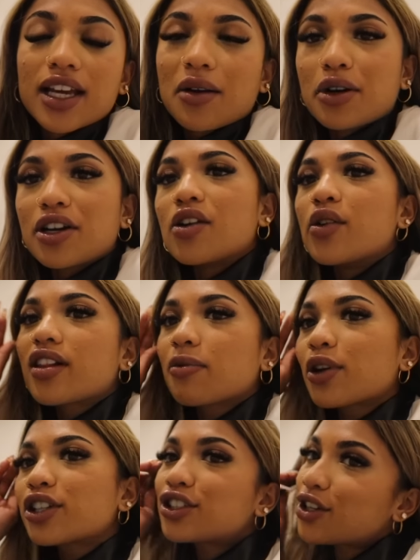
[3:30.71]
Yeah, we're gonna go
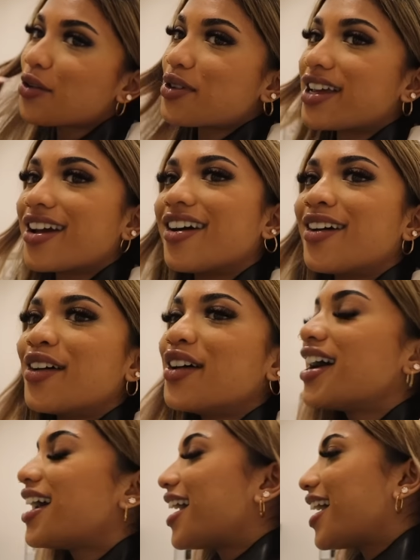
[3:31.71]
explore Tokyo
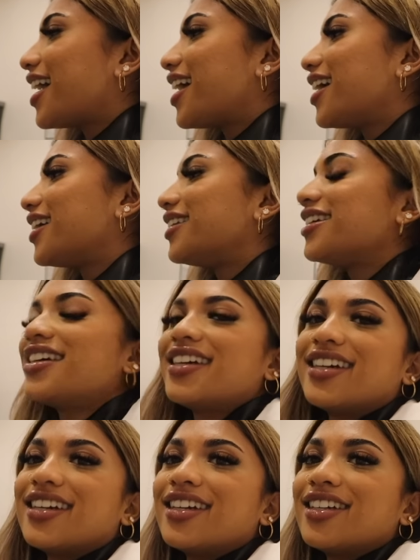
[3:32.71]
and
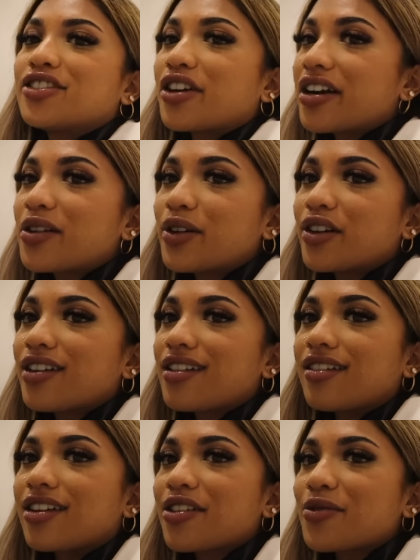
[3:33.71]
try to go as
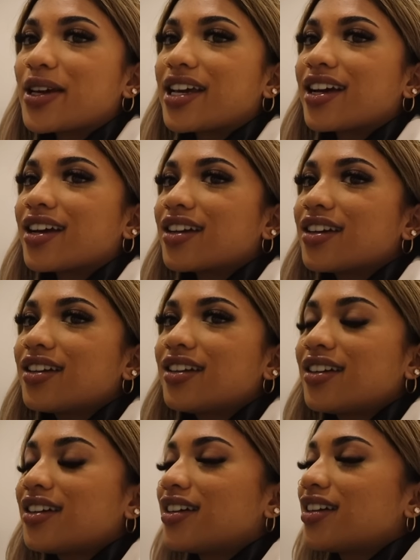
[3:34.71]
long as we
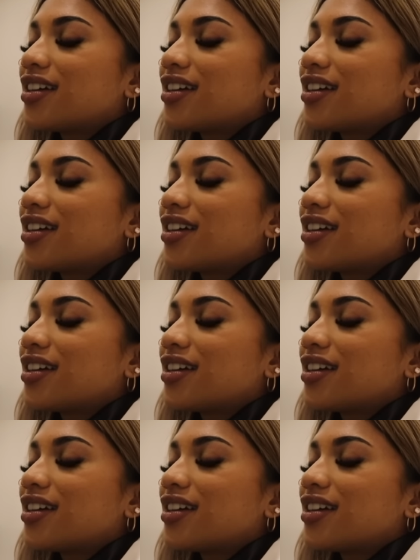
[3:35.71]
can,